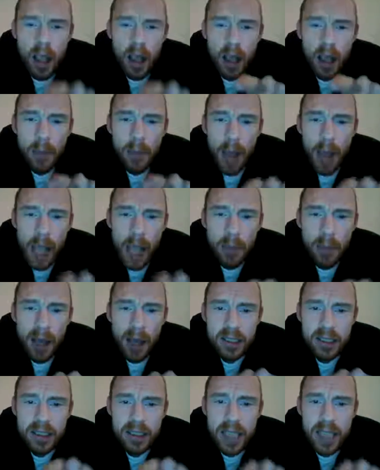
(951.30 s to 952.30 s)
are
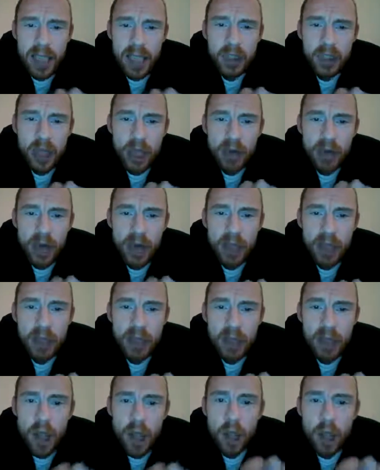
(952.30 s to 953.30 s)
bypassing nature,
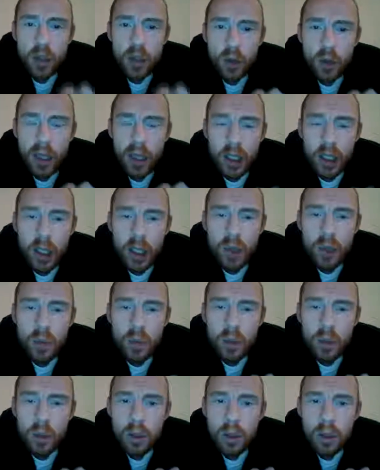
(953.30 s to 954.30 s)
right? So that
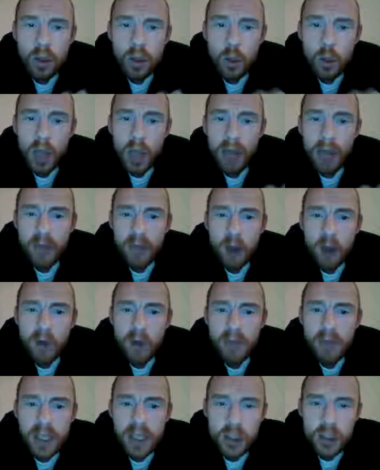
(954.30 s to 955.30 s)
you don't have to
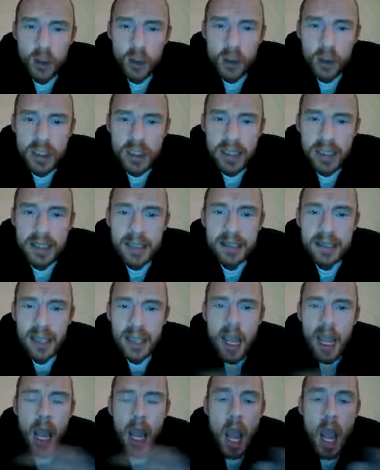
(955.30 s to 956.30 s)
confess your sins.
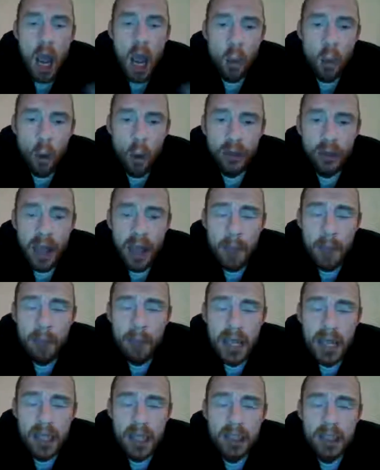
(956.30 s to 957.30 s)
And what that
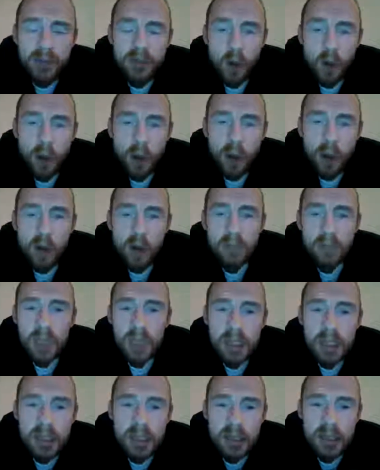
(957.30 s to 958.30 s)
means for the
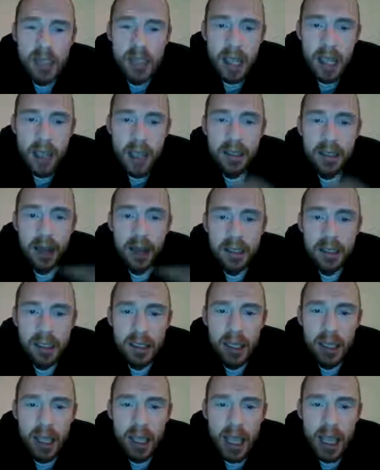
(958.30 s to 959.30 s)
government is that
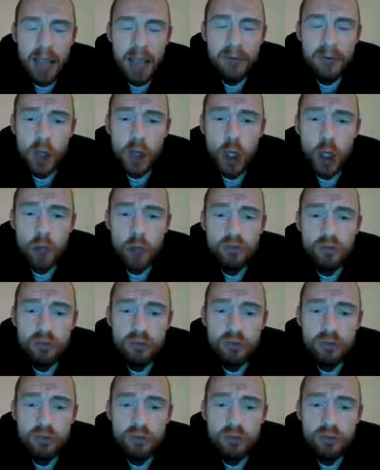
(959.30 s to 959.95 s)
if you